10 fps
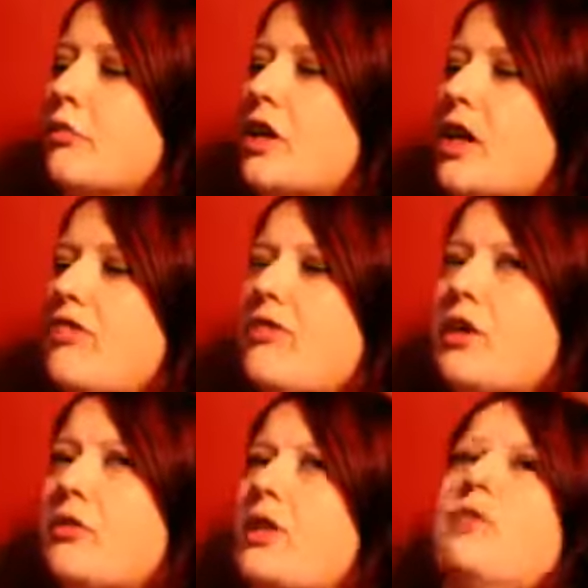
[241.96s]
one. I
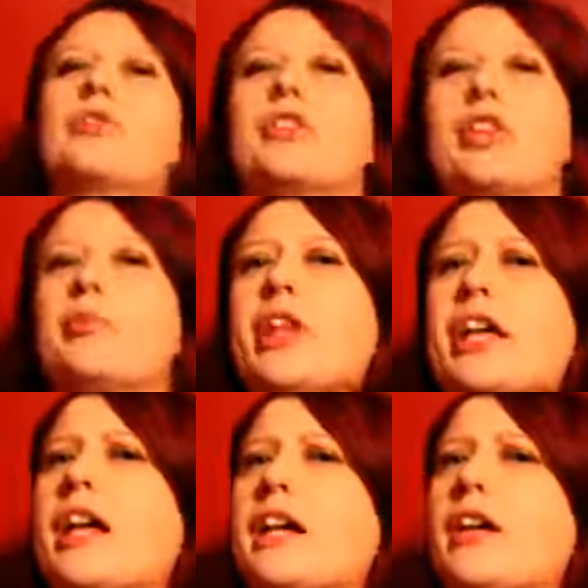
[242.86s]
found when I was on the
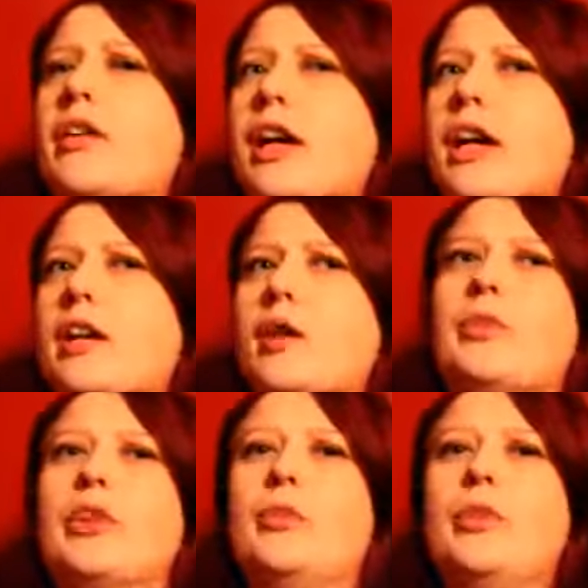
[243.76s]
plane I could crank it up
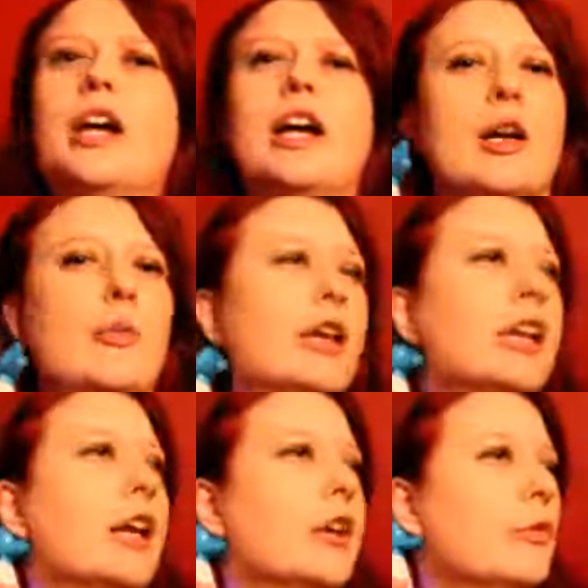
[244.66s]
a little bit higher, but
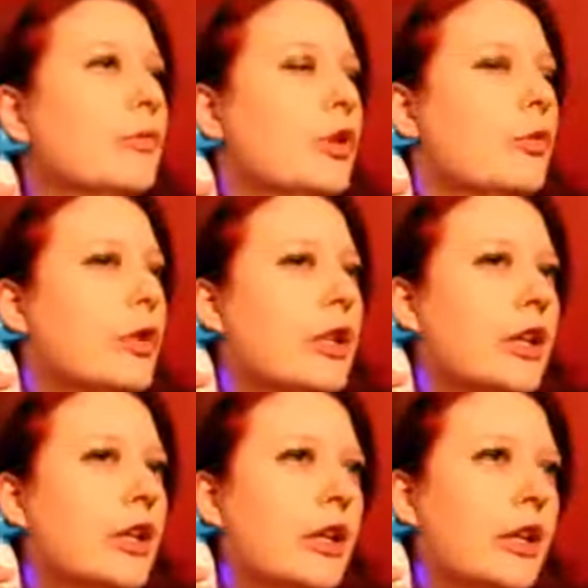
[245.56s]
yeah, you put
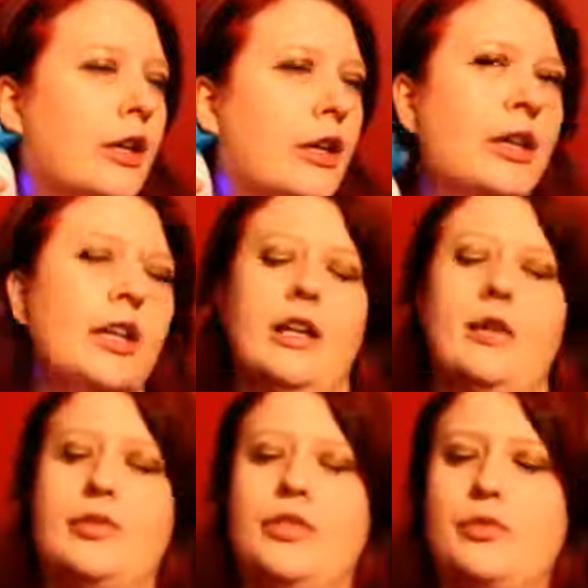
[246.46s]
it,
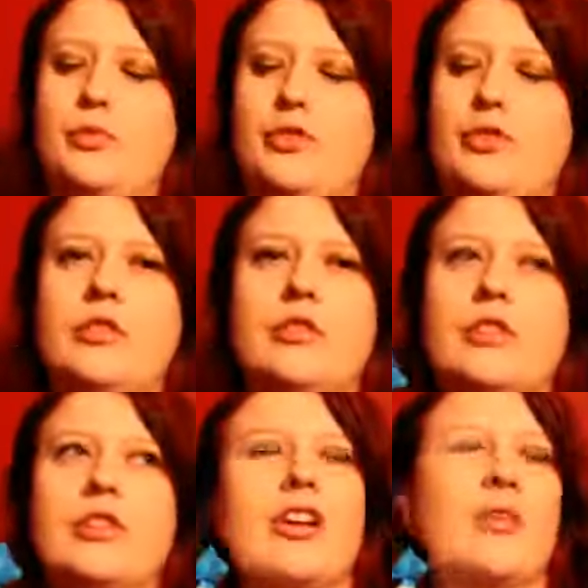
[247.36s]
you're supposed to
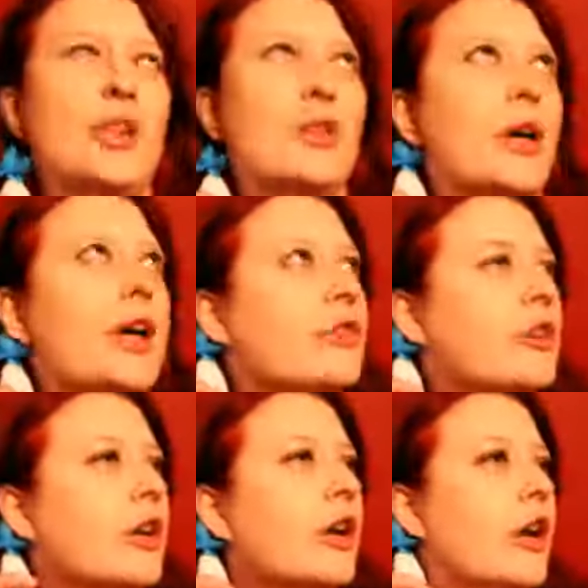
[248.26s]
turn on when it's behind
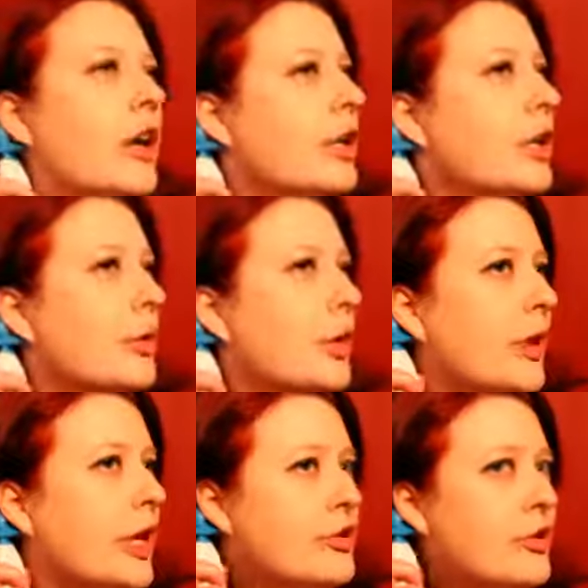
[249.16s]
your ear. You put it
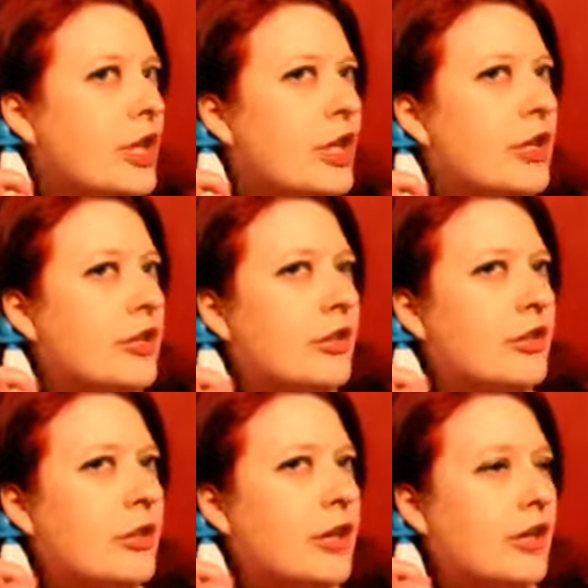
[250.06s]
behind your ear and then you
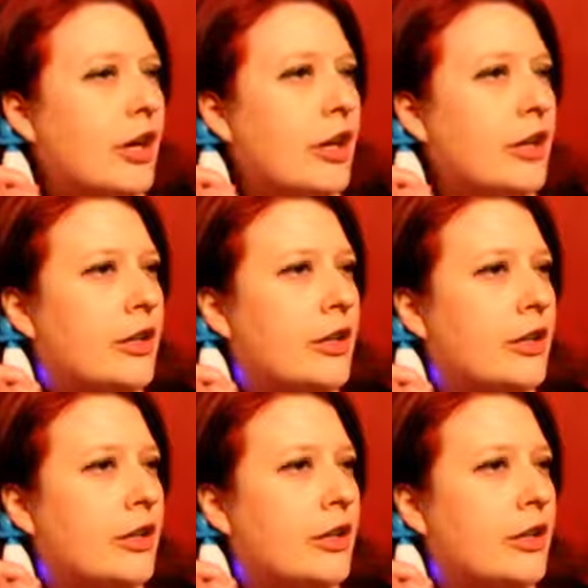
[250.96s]
turn it on.